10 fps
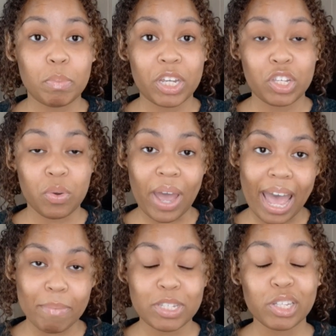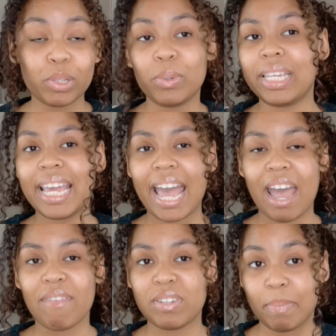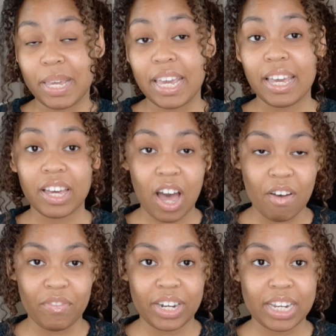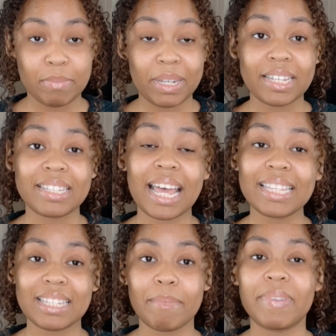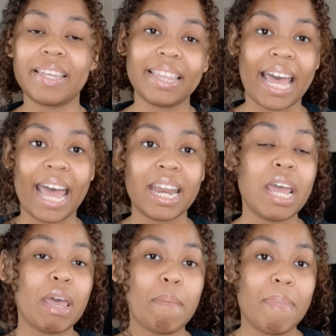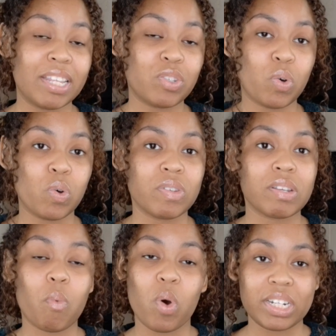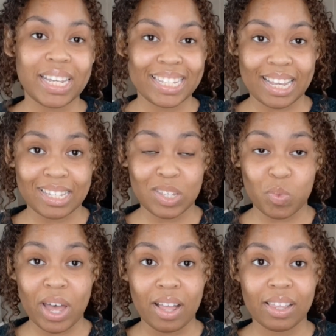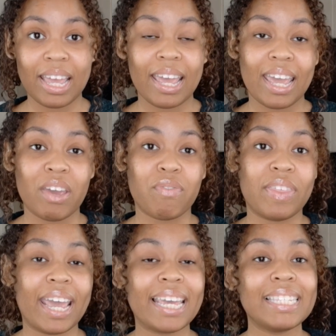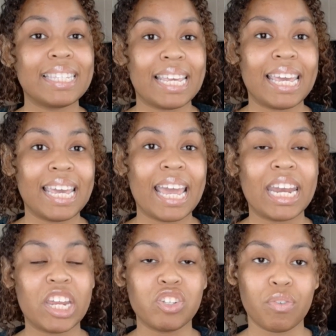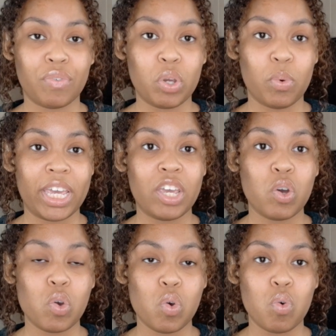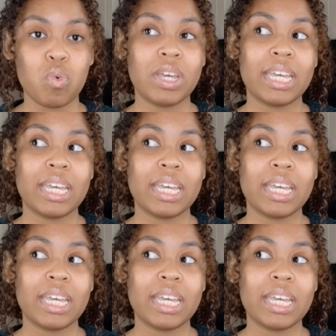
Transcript: but you absolutely have to be confident because that's something that med schools want to assess as well. If they see an interviewee who